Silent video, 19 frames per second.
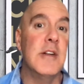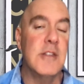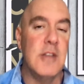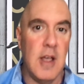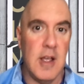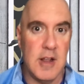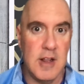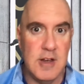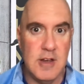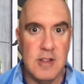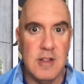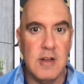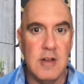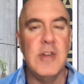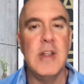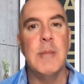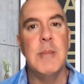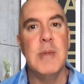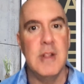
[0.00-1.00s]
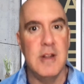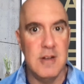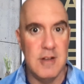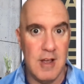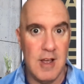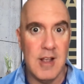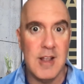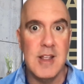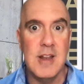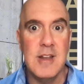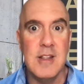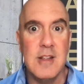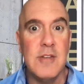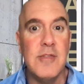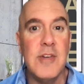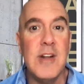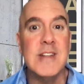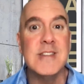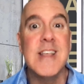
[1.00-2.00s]
they're talking to their family, they're talking to
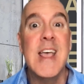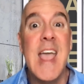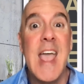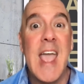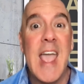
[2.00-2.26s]
their friends.